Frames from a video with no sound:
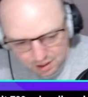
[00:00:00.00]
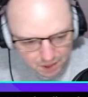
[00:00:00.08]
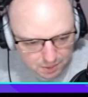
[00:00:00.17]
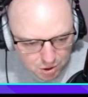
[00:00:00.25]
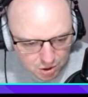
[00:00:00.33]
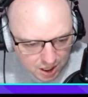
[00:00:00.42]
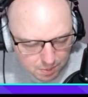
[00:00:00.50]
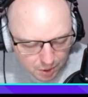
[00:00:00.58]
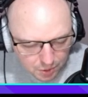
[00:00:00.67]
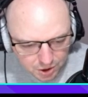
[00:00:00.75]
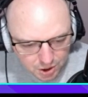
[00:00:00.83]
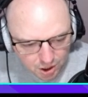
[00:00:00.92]
Maybe you keep
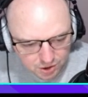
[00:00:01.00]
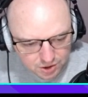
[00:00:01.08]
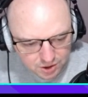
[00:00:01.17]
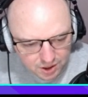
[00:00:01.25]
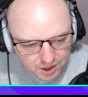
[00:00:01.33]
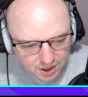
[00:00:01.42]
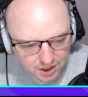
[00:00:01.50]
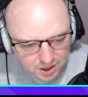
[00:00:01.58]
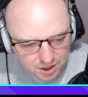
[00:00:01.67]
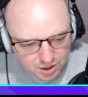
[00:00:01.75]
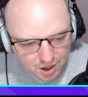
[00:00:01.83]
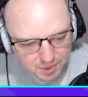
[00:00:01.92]
Odegaard.
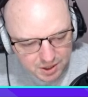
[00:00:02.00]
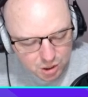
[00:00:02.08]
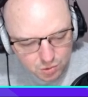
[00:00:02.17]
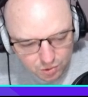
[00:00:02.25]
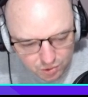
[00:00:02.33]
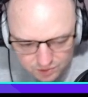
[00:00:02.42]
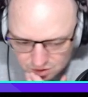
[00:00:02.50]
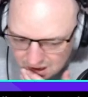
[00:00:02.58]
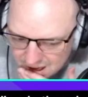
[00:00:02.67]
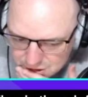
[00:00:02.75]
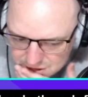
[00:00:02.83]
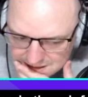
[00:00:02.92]
Because, I mean, you were actually